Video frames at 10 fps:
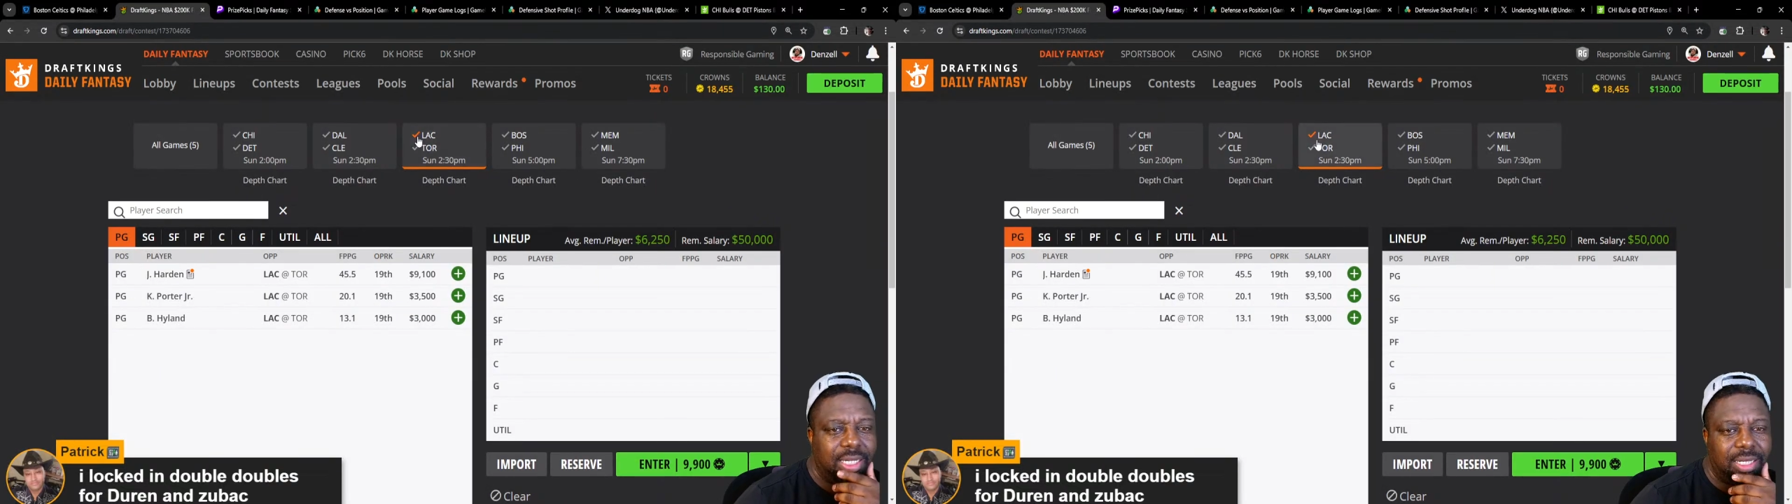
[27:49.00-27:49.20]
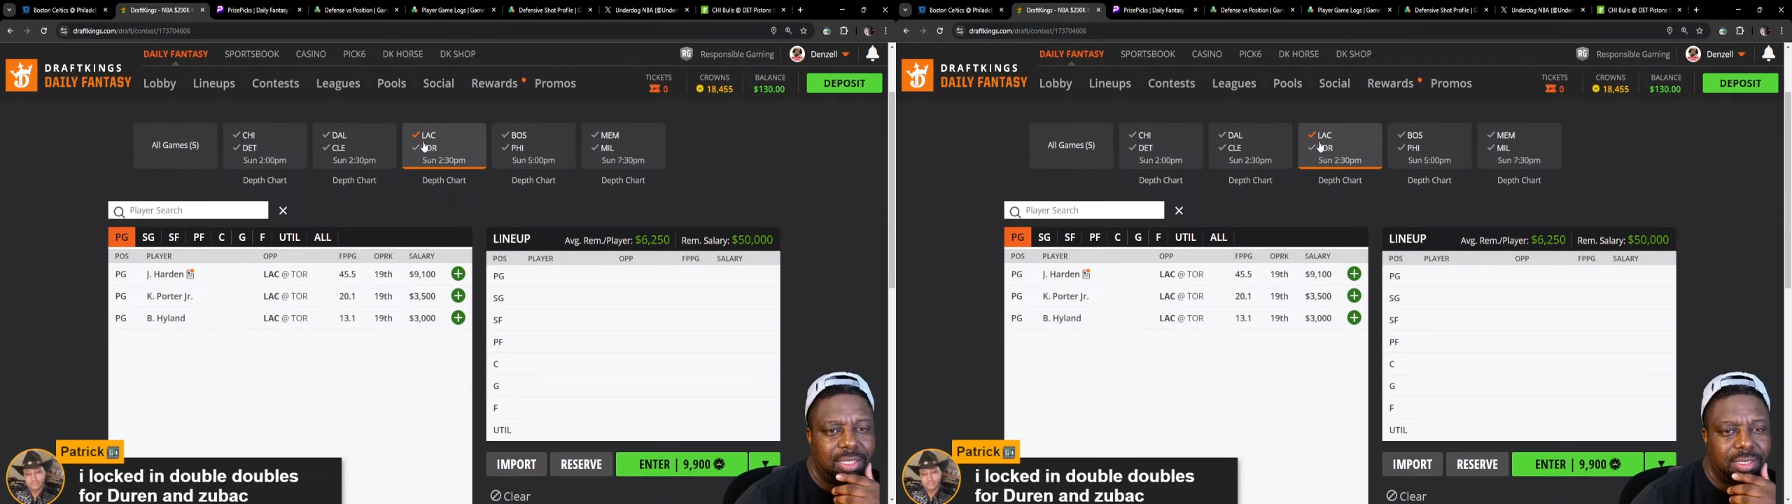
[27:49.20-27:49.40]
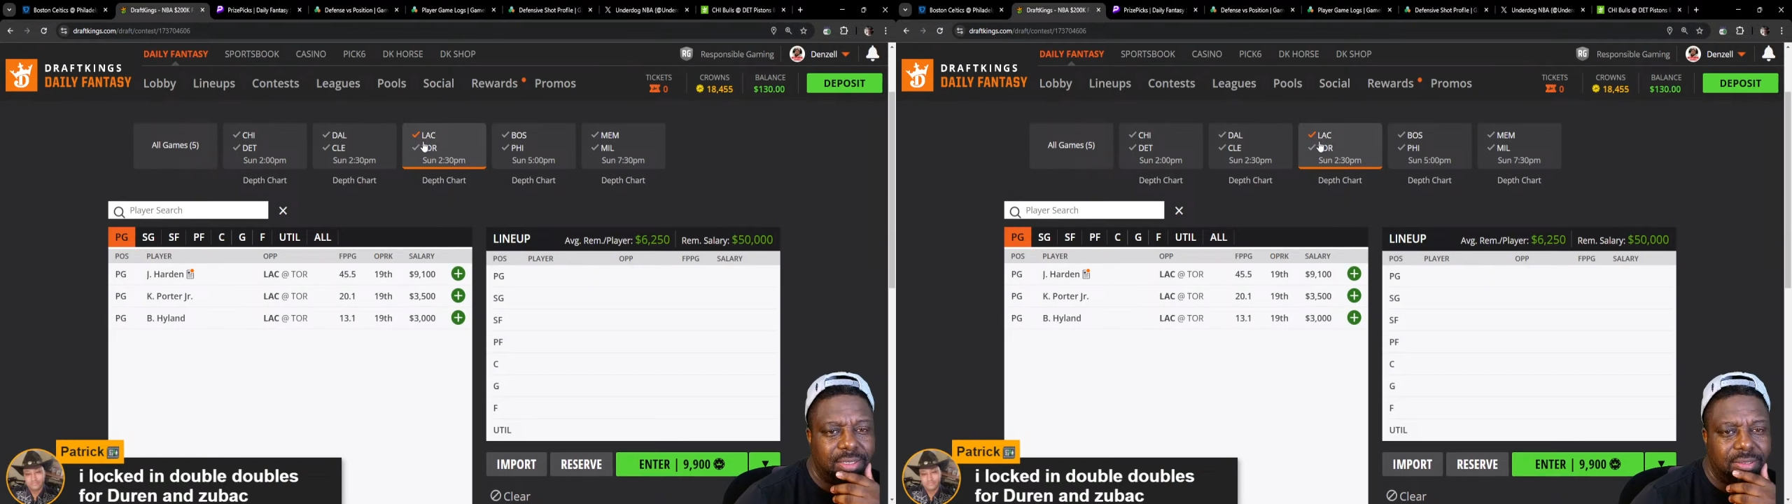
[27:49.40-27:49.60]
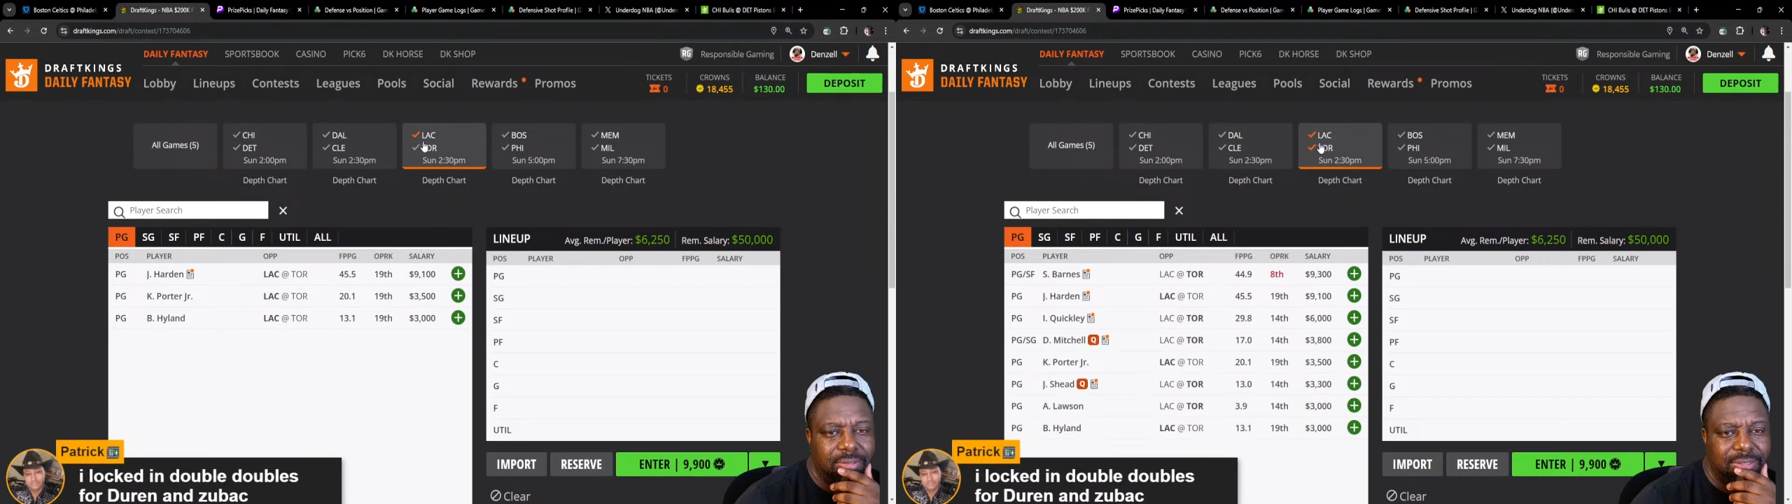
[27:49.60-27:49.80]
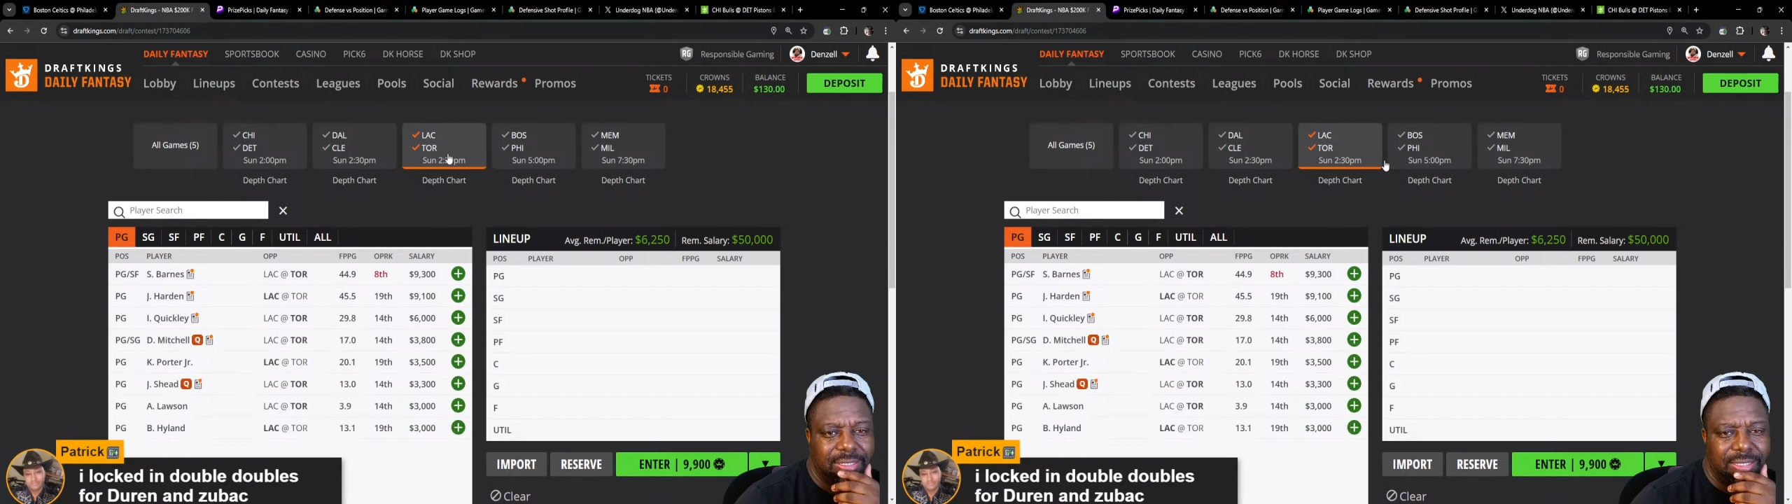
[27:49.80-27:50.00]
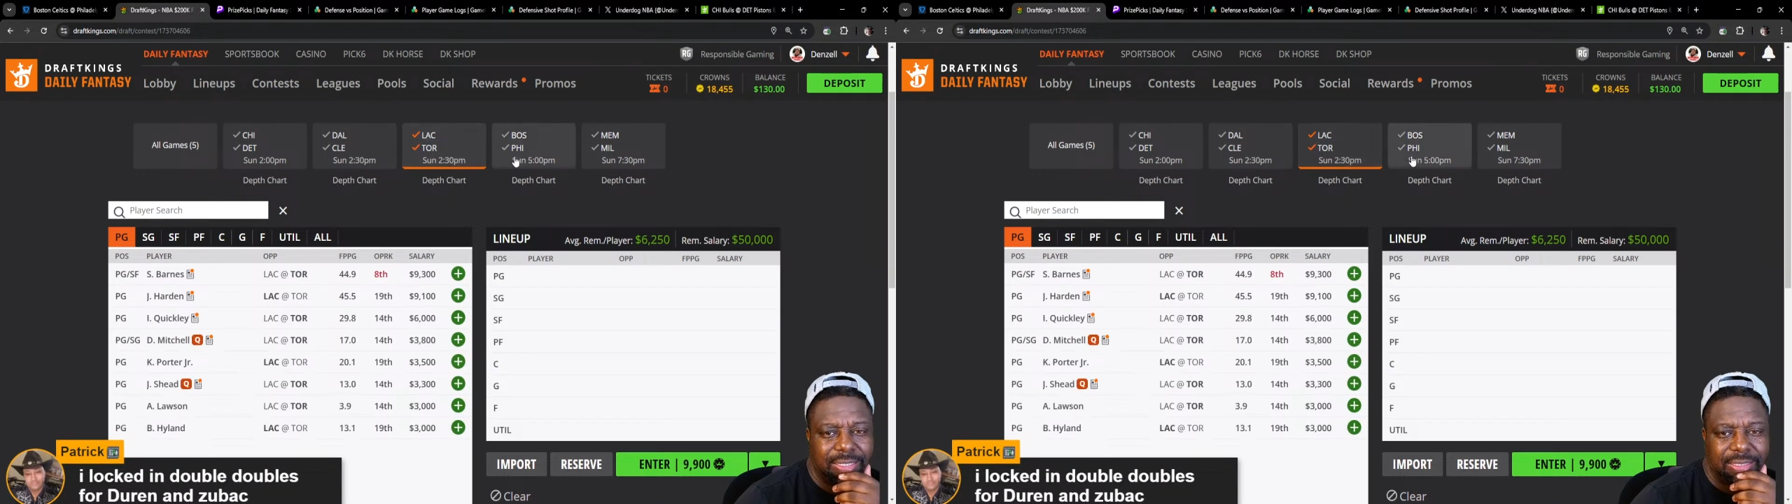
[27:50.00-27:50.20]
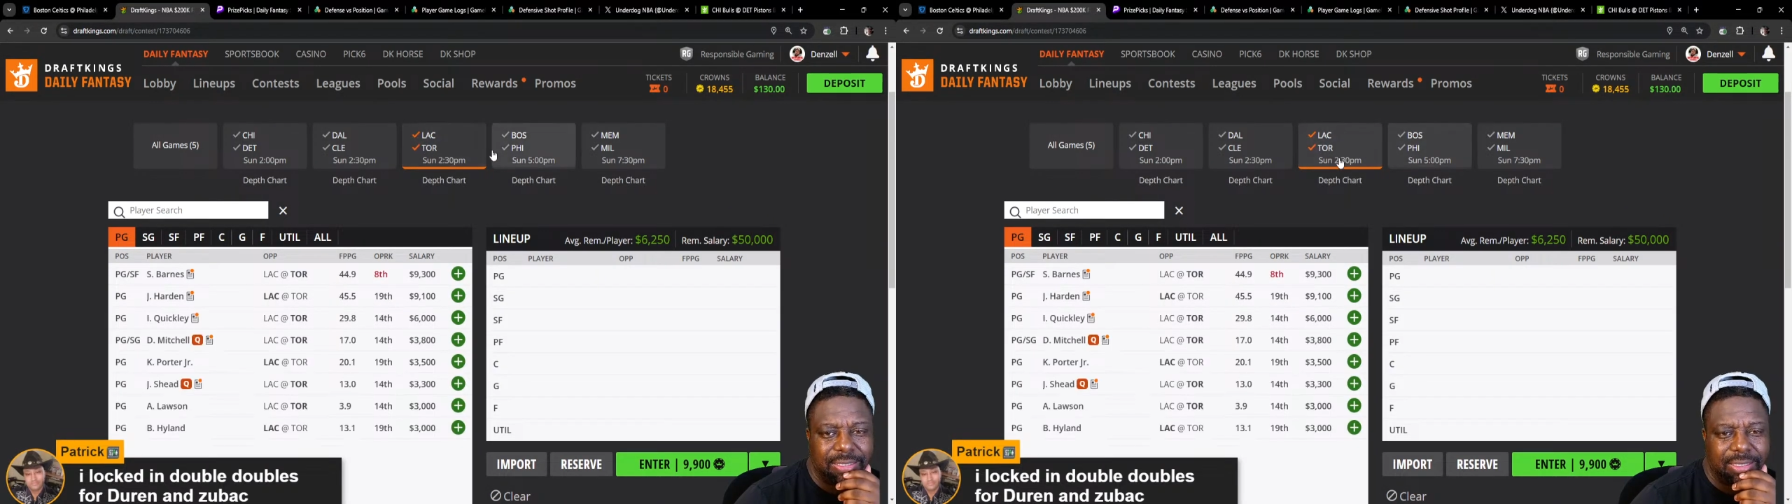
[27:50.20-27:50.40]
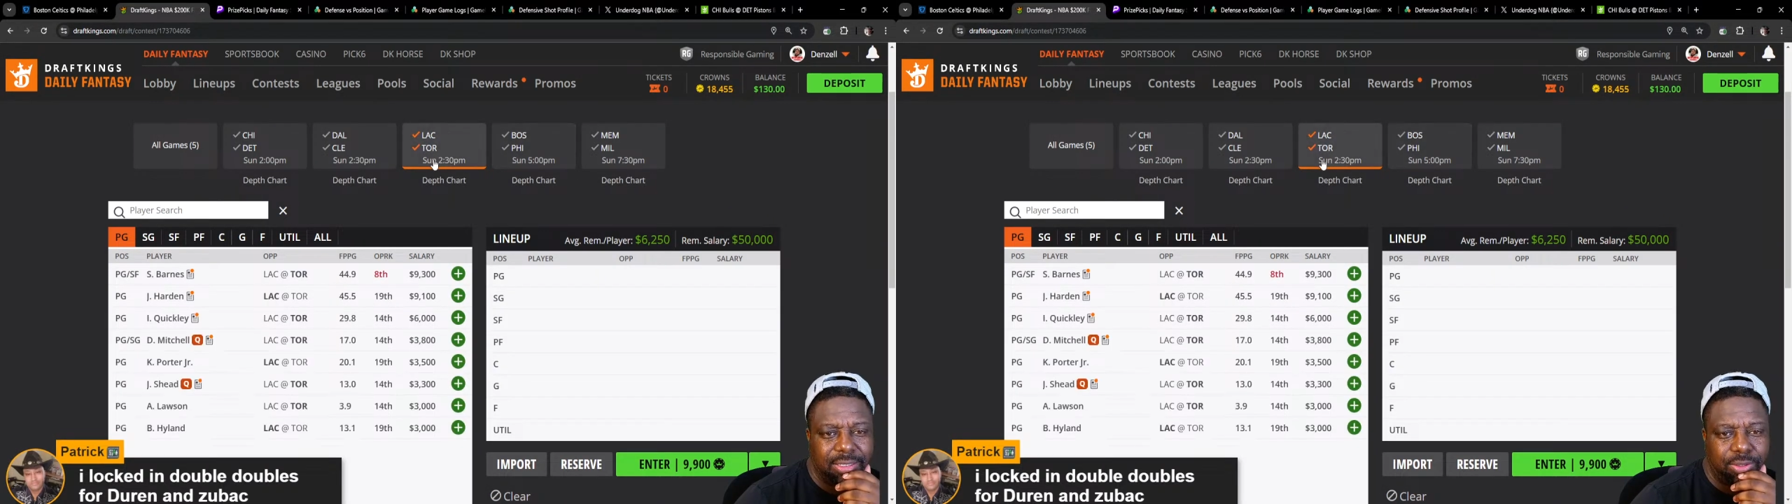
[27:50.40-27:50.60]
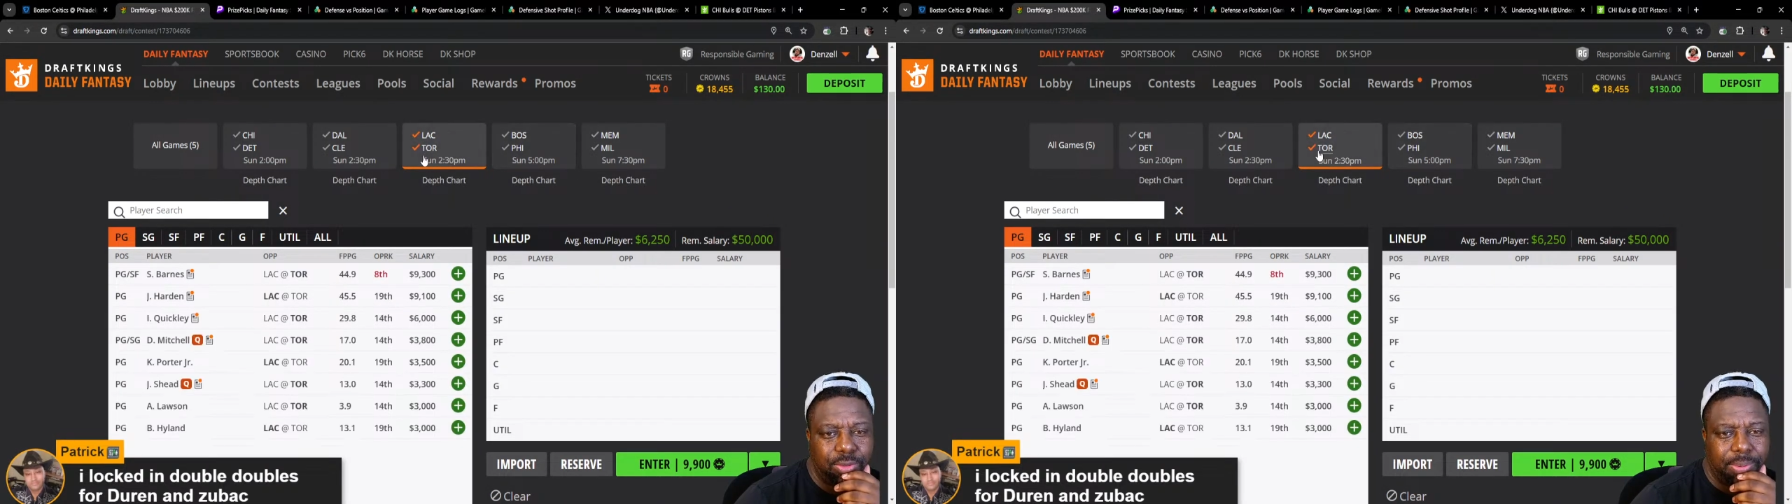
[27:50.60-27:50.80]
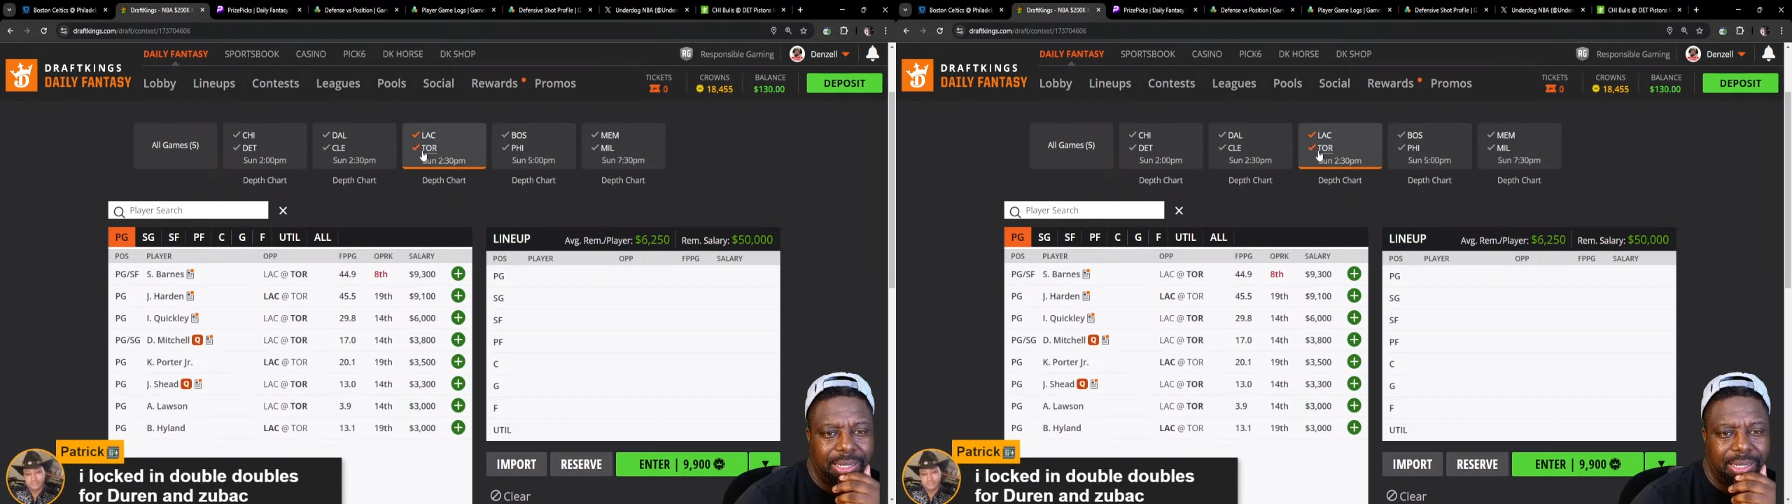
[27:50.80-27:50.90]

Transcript: did who